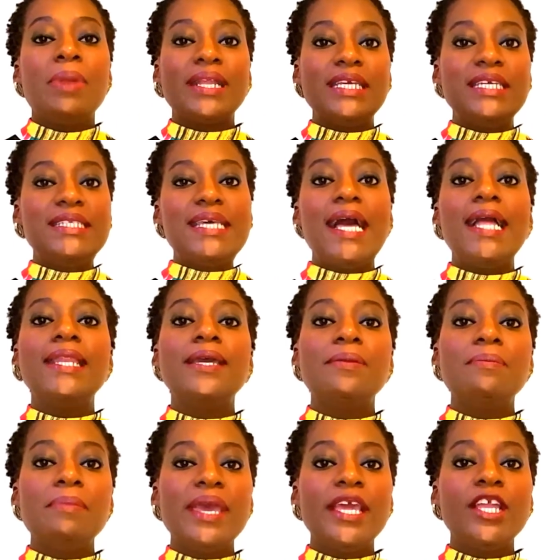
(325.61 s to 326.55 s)
But
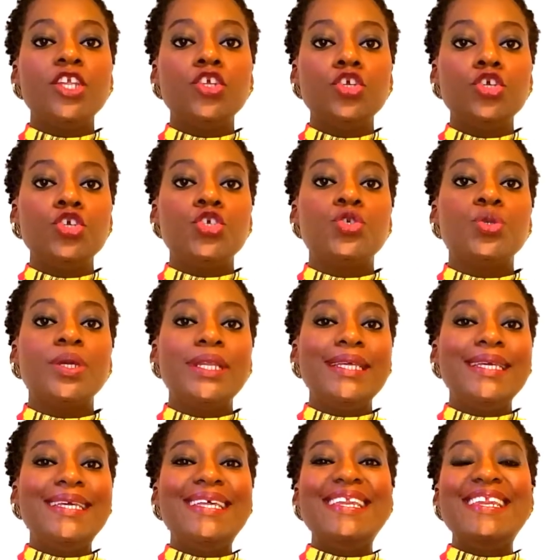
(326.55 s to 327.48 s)
Italian men
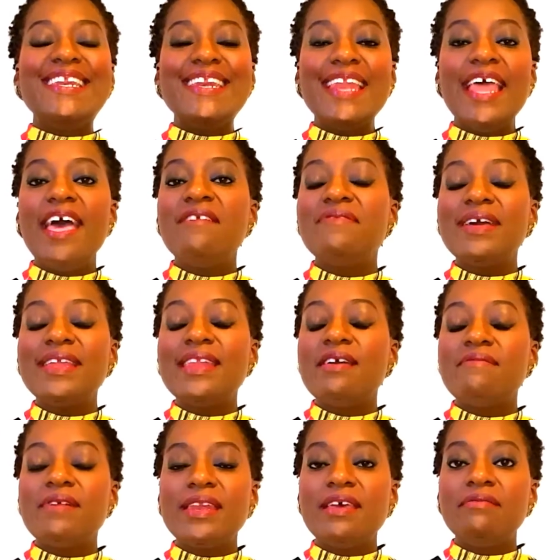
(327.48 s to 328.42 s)
usually never
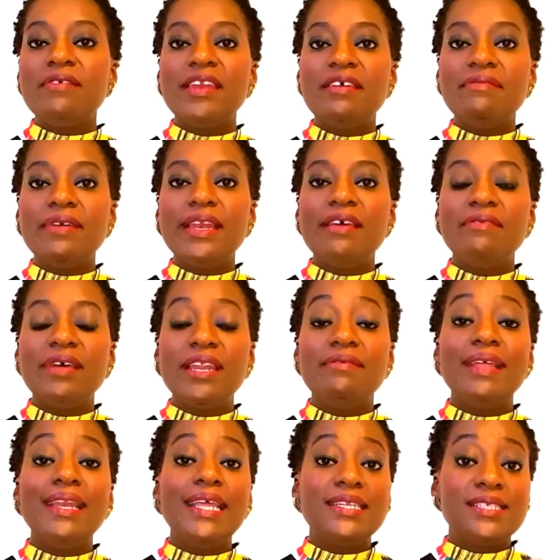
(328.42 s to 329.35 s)

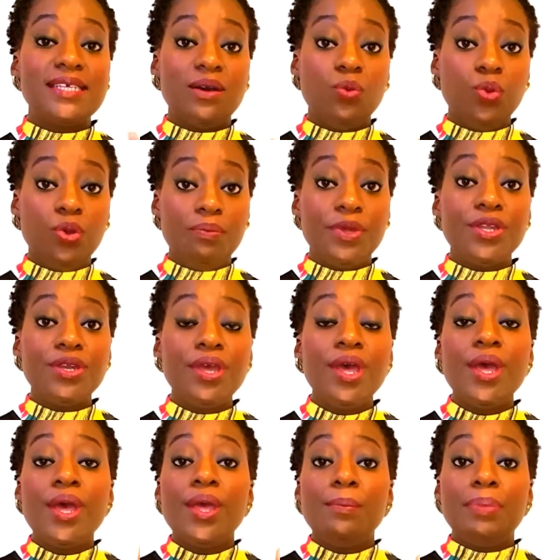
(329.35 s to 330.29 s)
let a
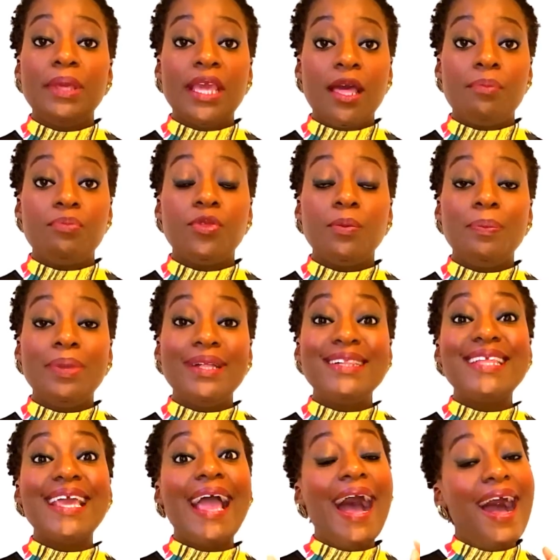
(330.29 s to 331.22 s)
woman pick up the
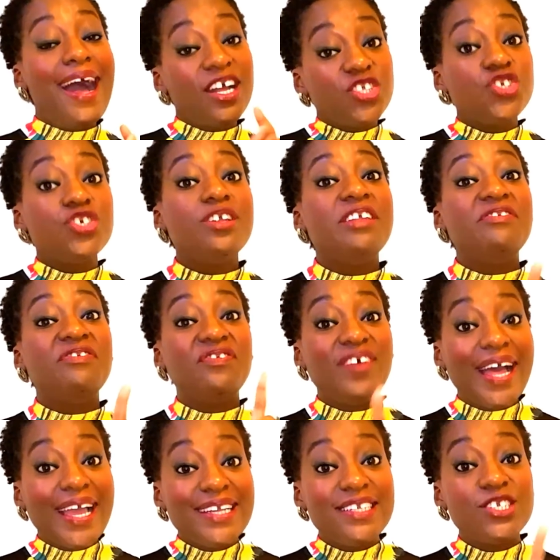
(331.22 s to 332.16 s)
bill. They actually
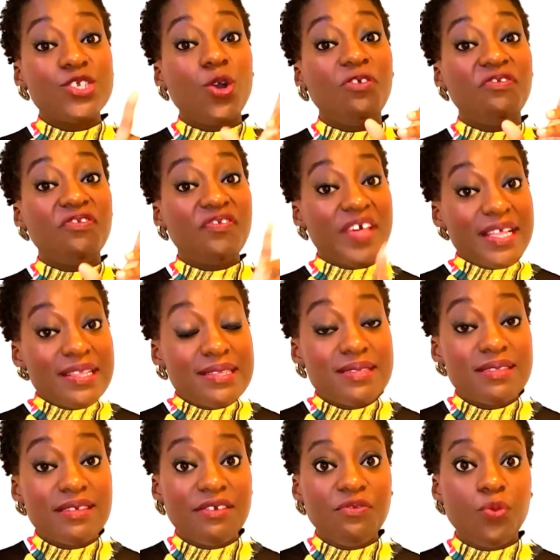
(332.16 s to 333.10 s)
find it
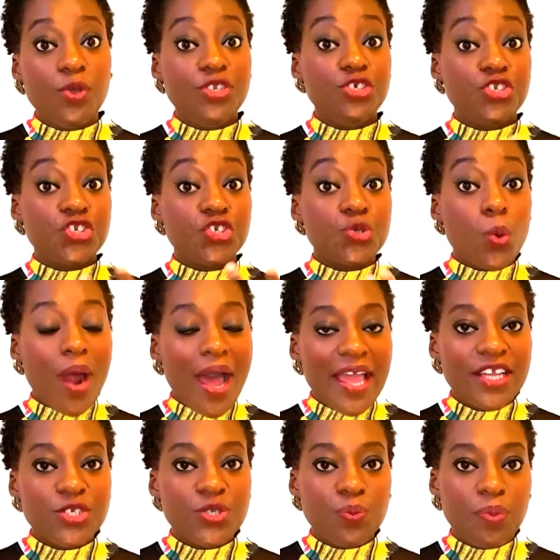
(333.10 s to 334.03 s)
offensive when you
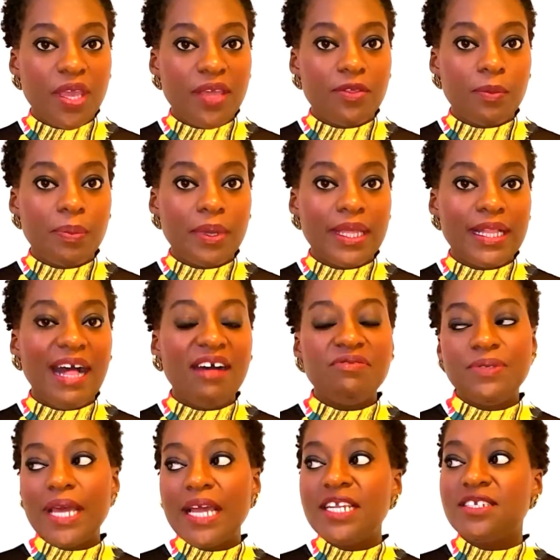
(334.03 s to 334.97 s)
try to pay the bill.
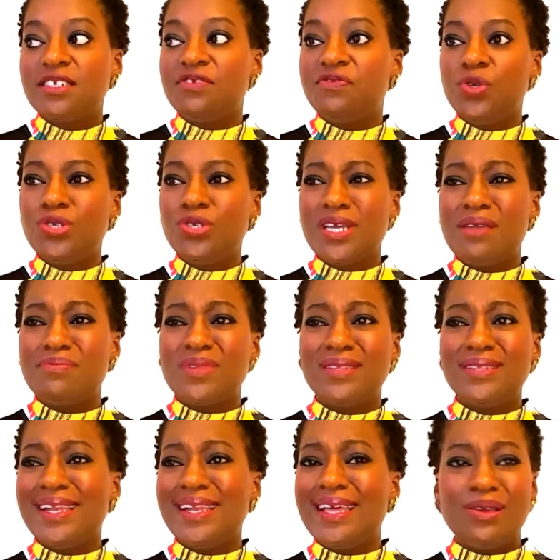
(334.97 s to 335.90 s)
I've done it a few
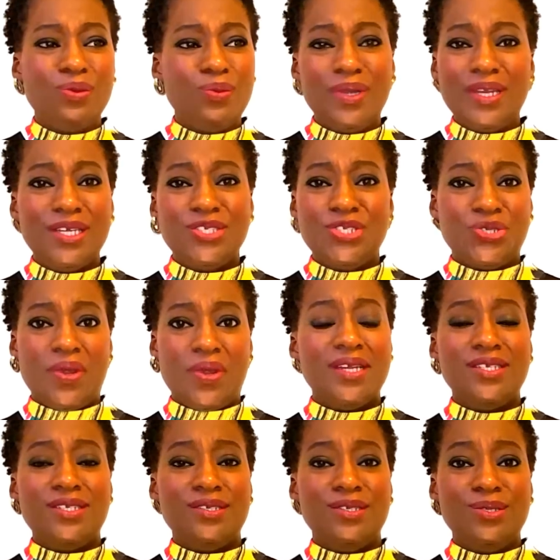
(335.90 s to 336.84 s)
times and they're like, what are you
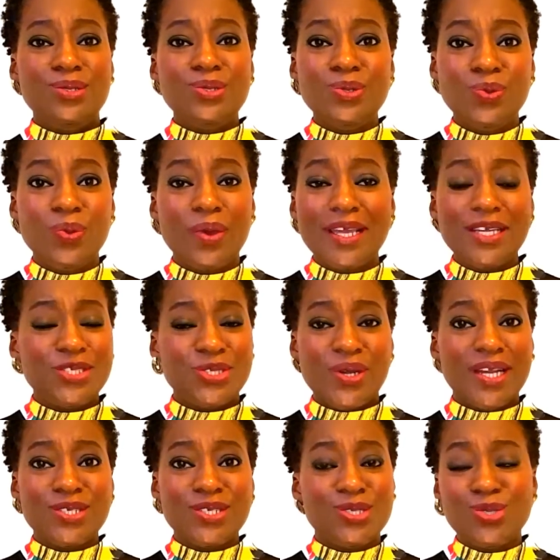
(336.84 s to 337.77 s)
trying to do? What are you
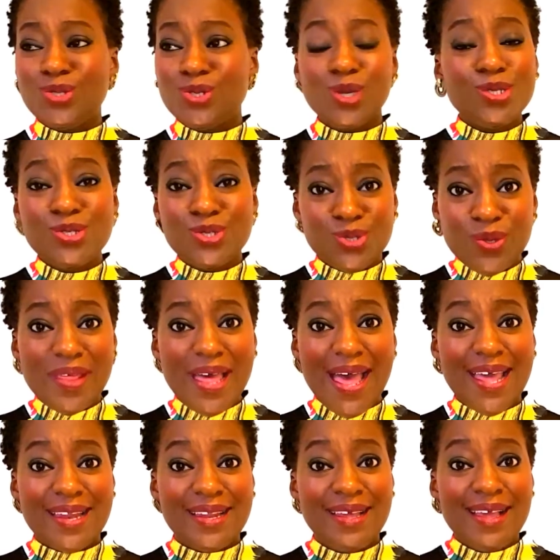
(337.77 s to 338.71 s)
trying to do? Don't do
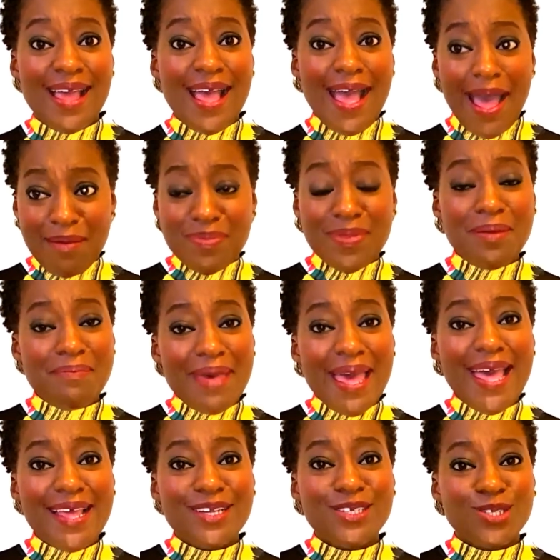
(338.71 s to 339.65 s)
that. I'm the
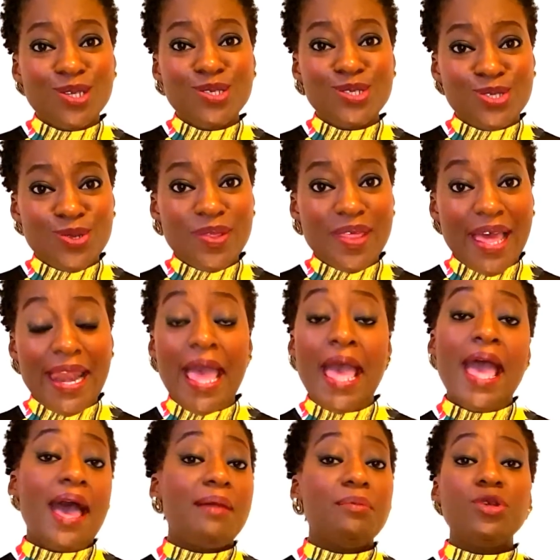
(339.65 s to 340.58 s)
man, don't do that.
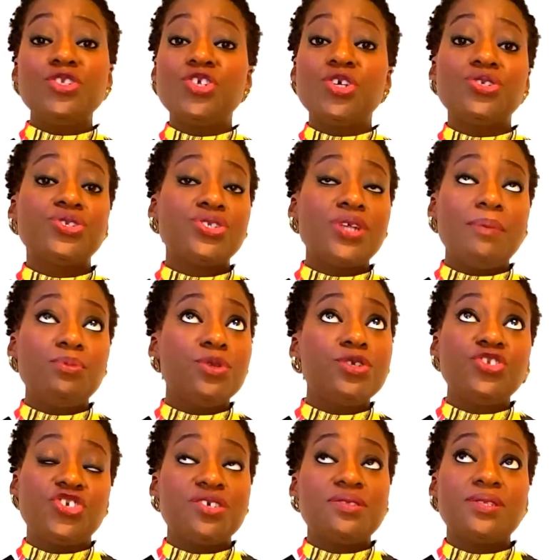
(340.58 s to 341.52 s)
I'm
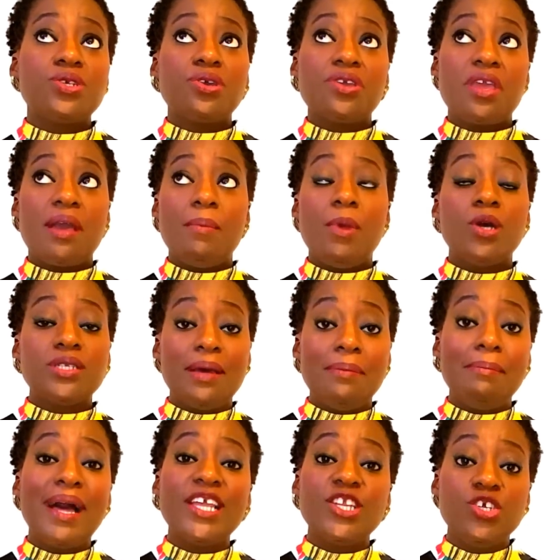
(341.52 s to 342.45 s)
not just talking about
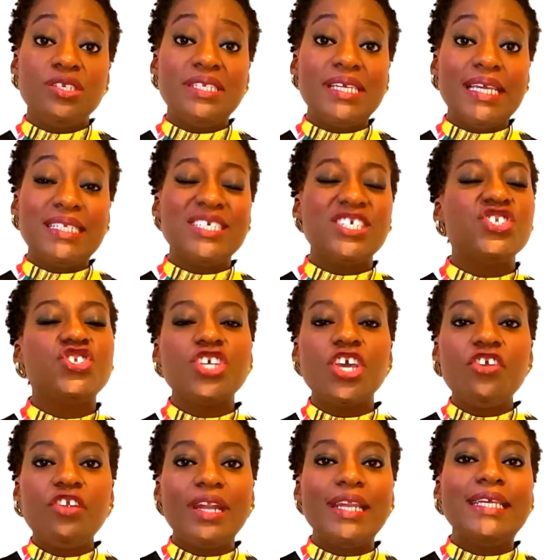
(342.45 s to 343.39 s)
a man you're dating.
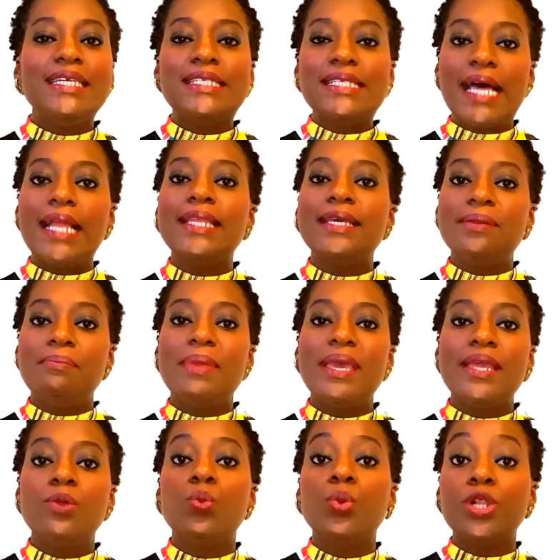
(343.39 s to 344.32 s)
Generally, Italian
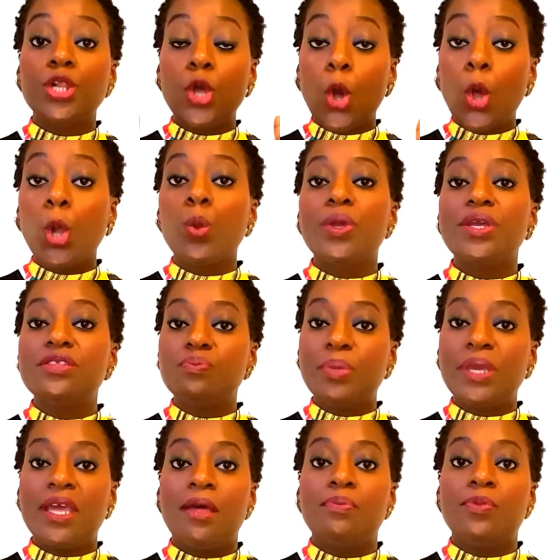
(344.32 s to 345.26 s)
men will always
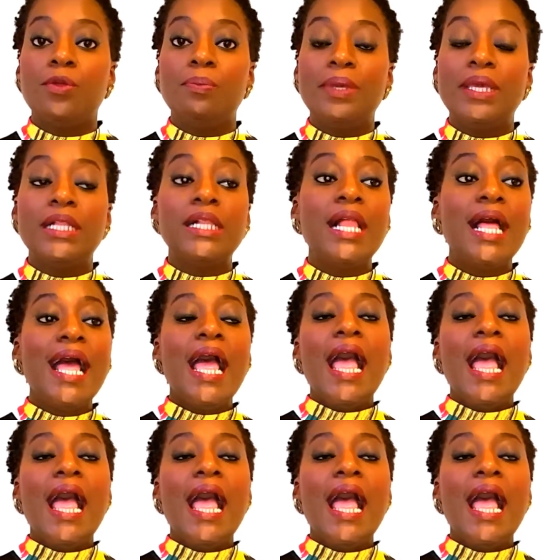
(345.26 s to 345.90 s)
pick up the bill.